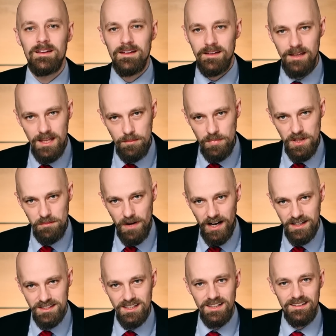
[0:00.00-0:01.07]
Keep in
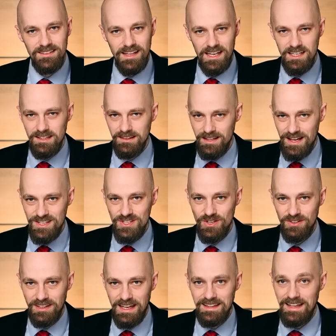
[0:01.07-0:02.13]
mind that it does
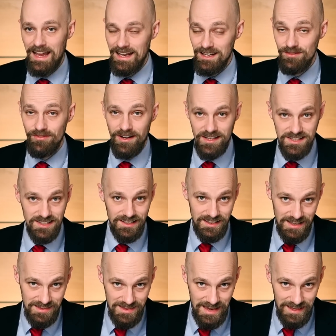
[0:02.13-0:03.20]
not get any faster
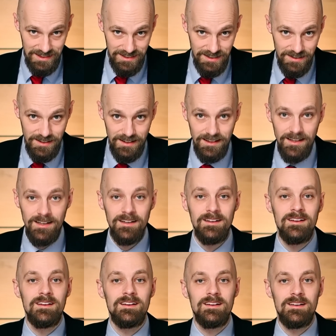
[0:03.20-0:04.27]
than that.
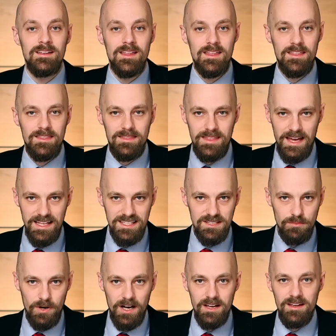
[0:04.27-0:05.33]

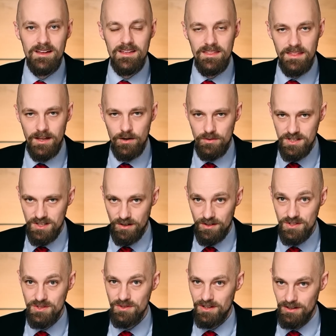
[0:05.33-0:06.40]
That's why there is
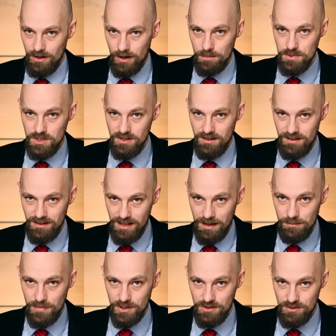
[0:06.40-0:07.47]
also an option
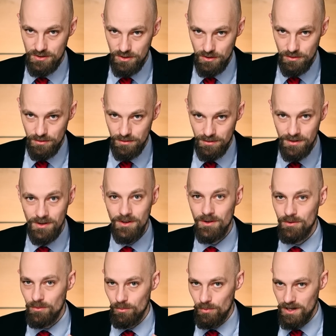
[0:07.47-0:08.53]
number 2,
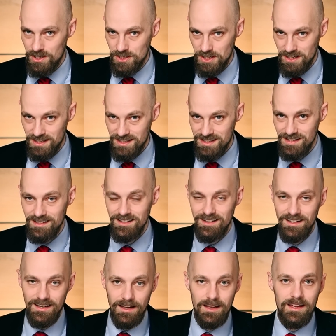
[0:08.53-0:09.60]
which is
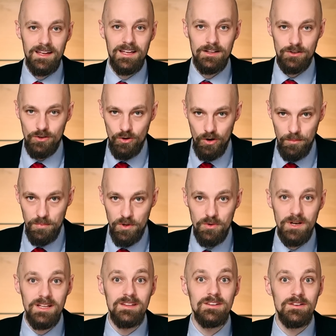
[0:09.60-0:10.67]

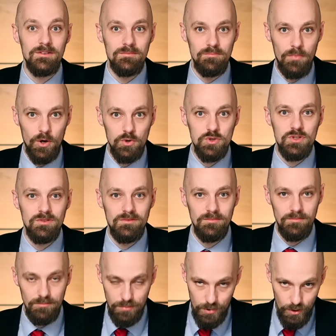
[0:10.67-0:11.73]
incorporate motion
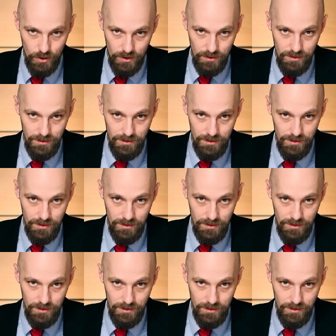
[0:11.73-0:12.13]
blur.